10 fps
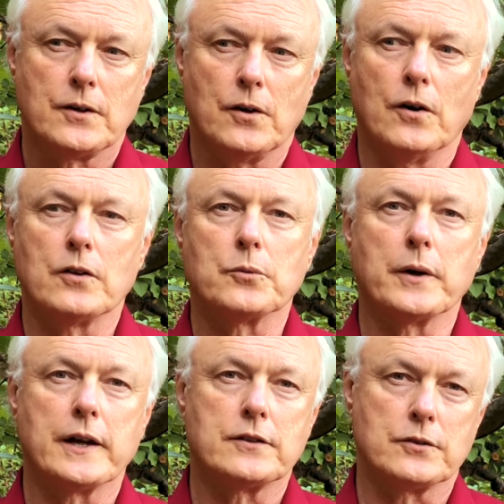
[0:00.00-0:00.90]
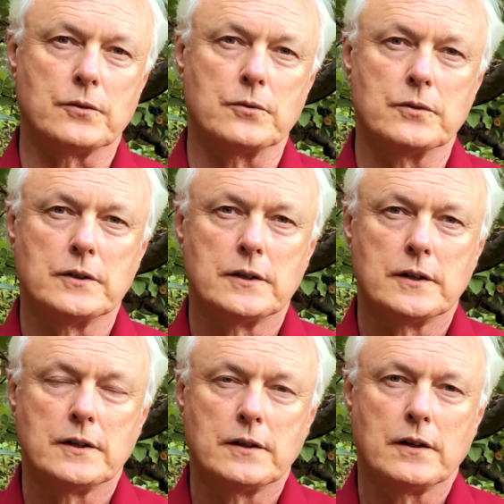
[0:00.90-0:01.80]
all the way to
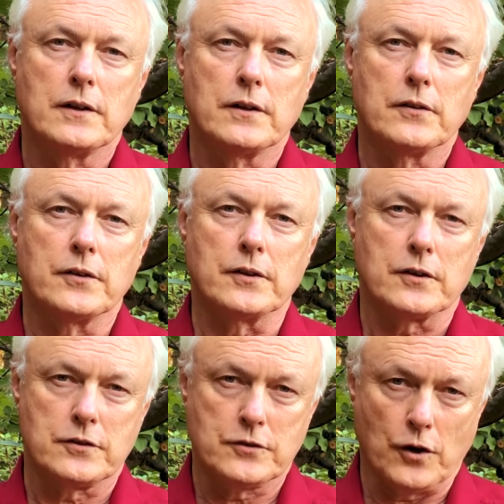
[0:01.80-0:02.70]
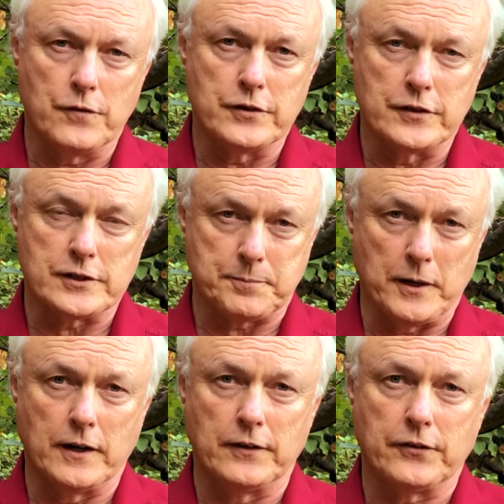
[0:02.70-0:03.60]
the COVID
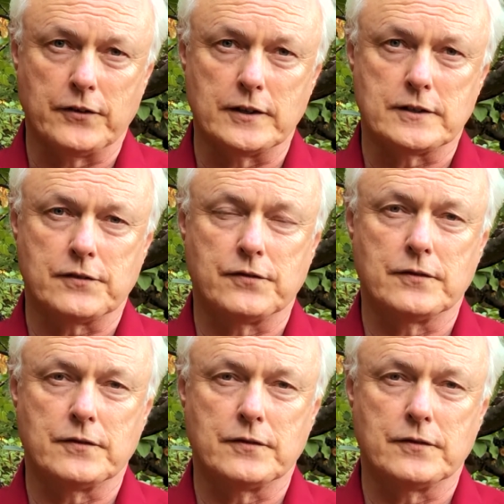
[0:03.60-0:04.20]
response that's